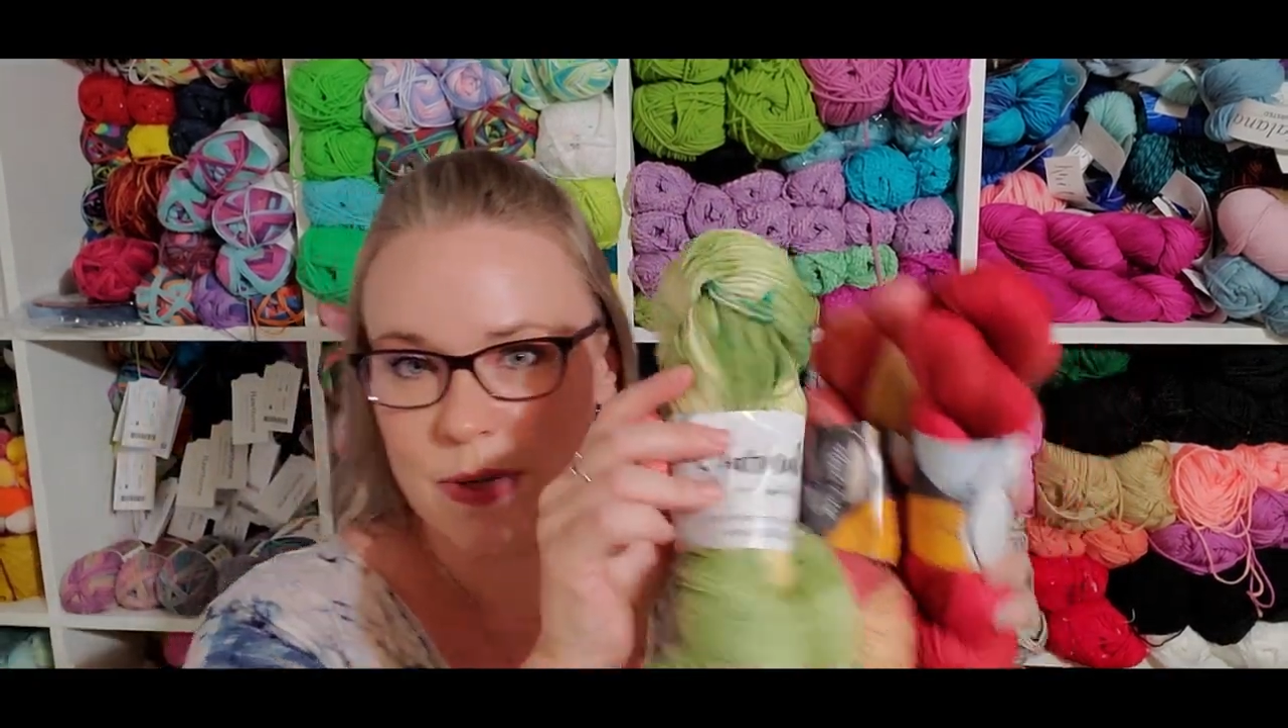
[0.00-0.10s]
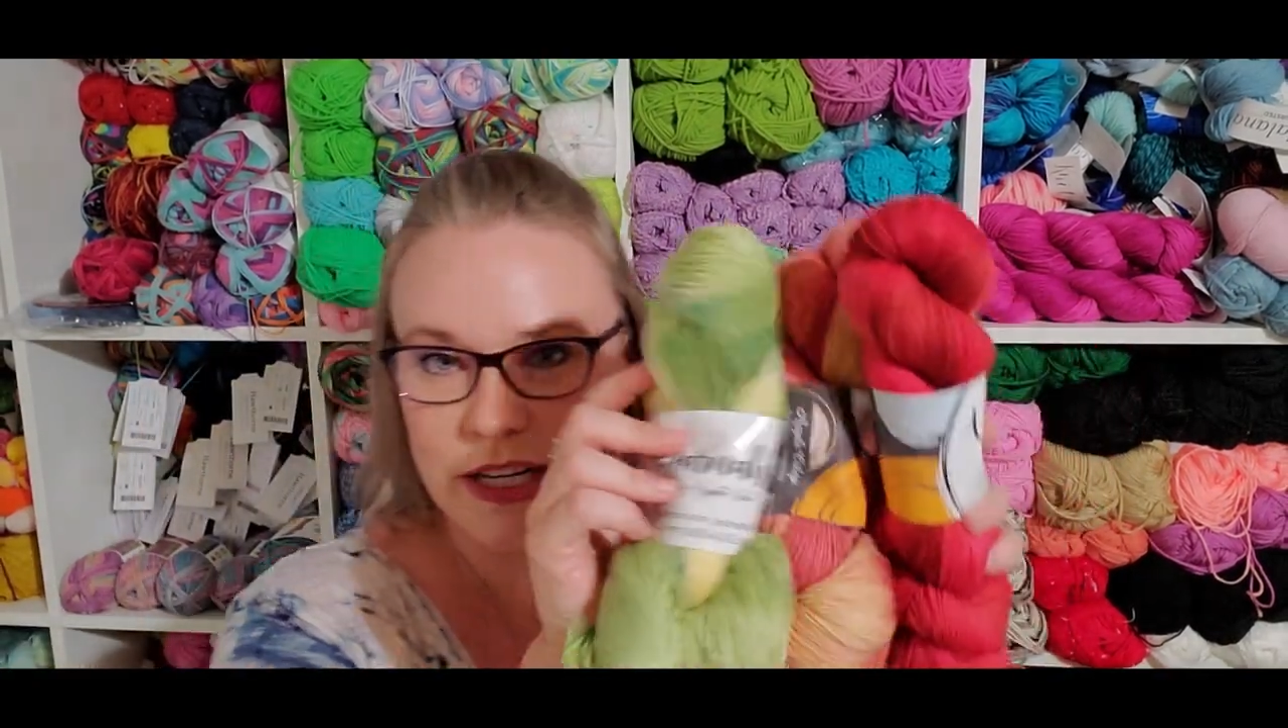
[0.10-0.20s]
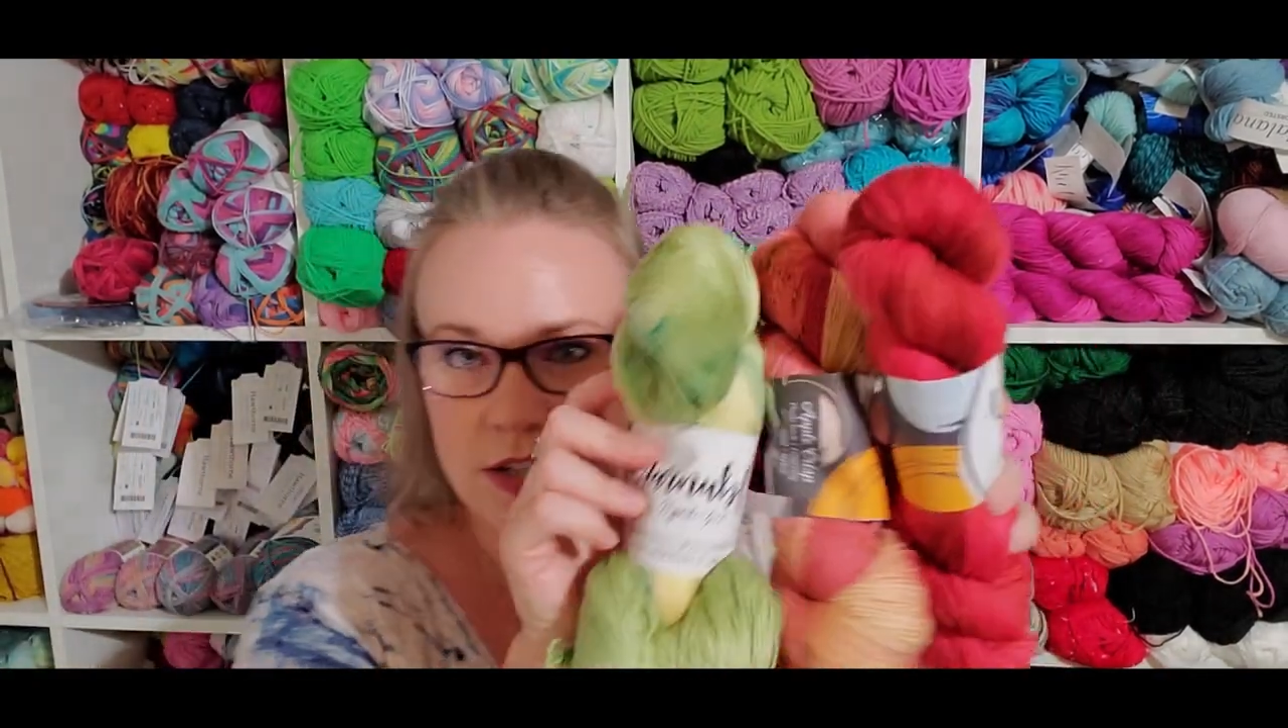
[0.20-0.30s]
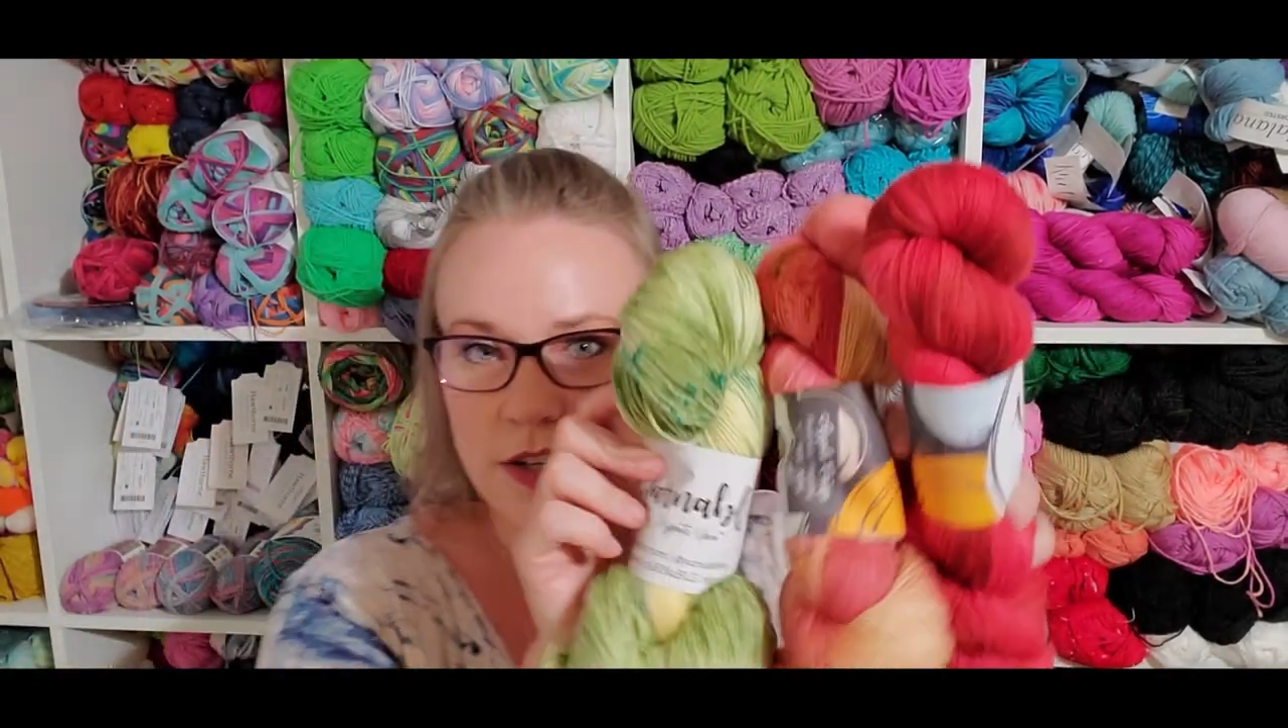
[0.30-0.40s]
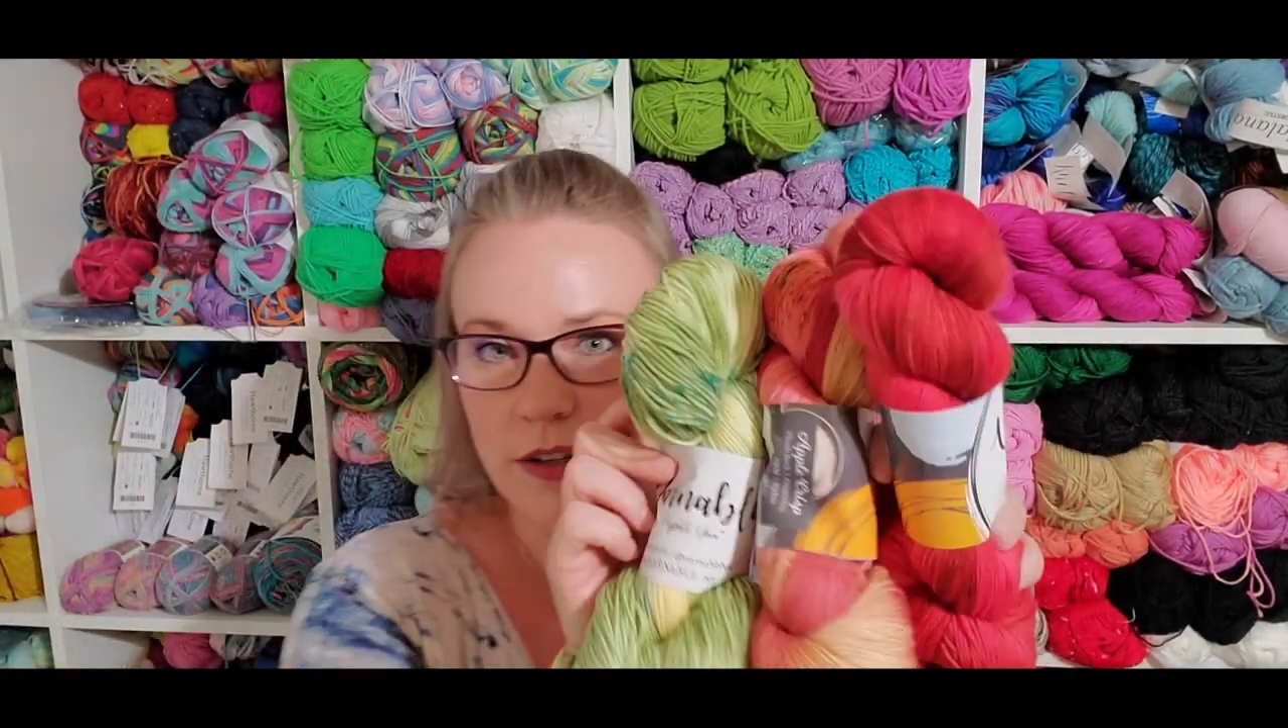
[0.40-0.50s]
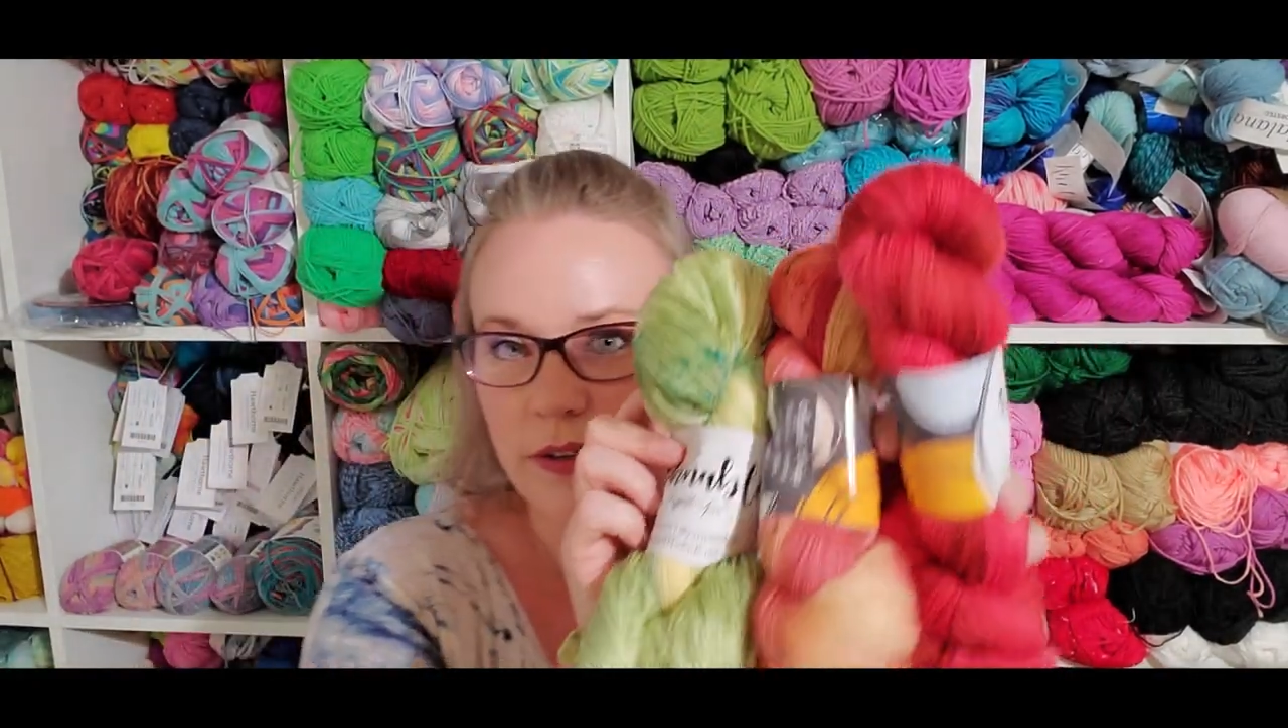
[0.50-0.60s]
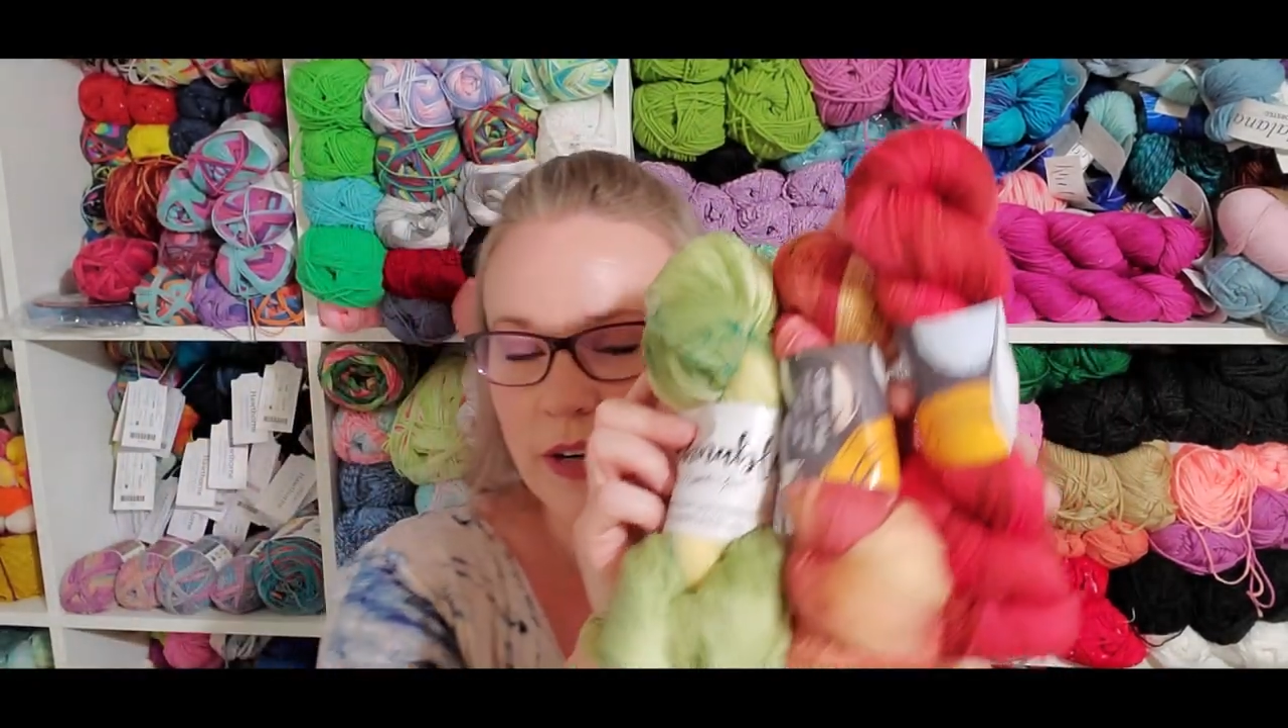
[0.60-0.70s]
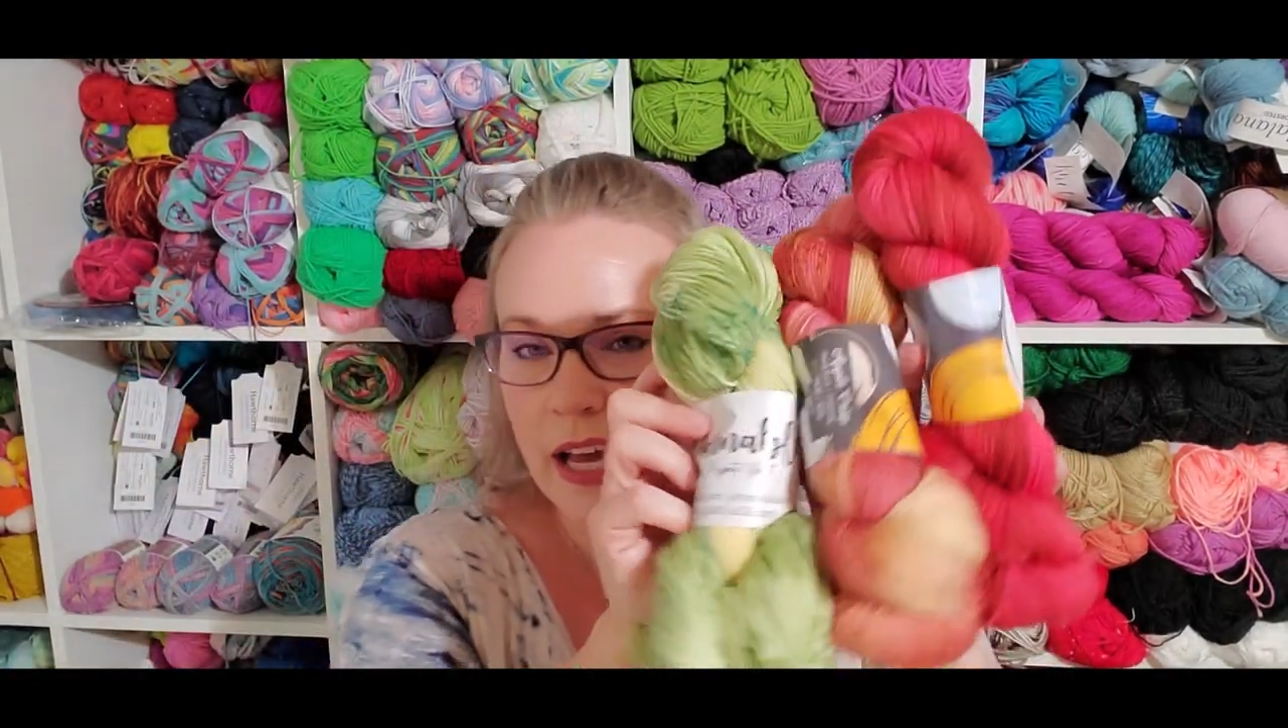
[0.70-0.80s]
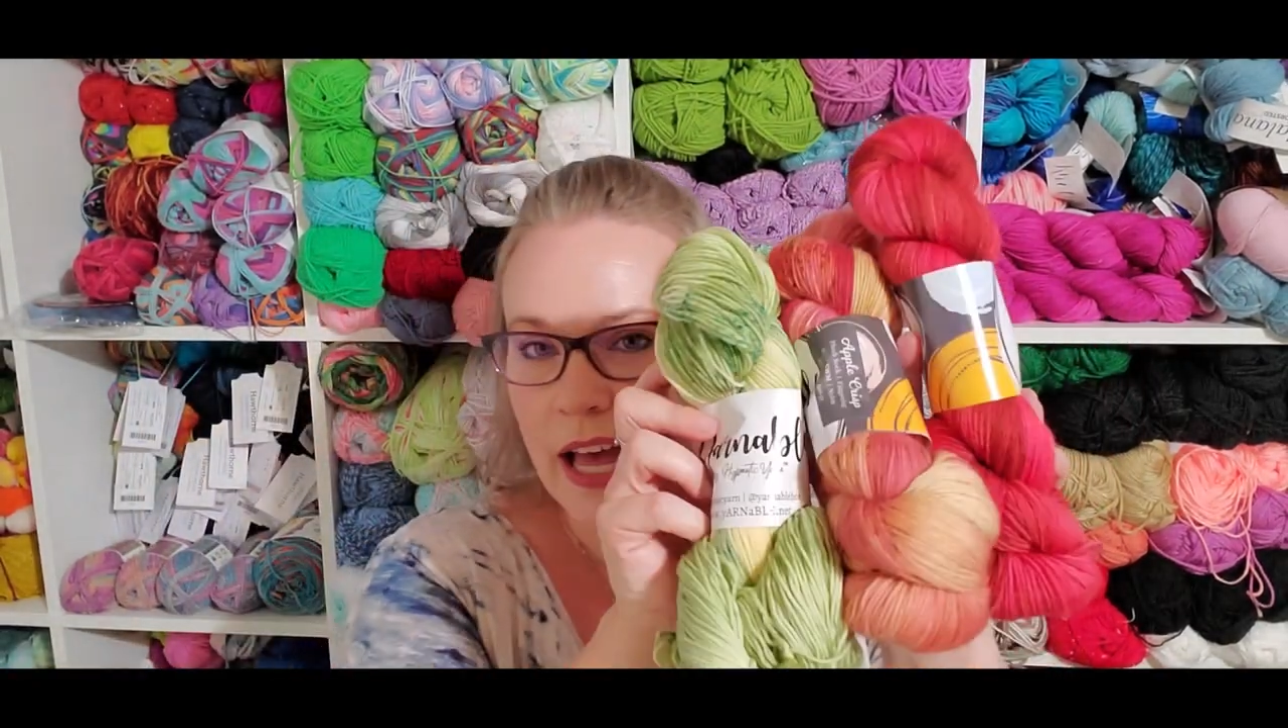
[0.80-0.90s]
twenty-two.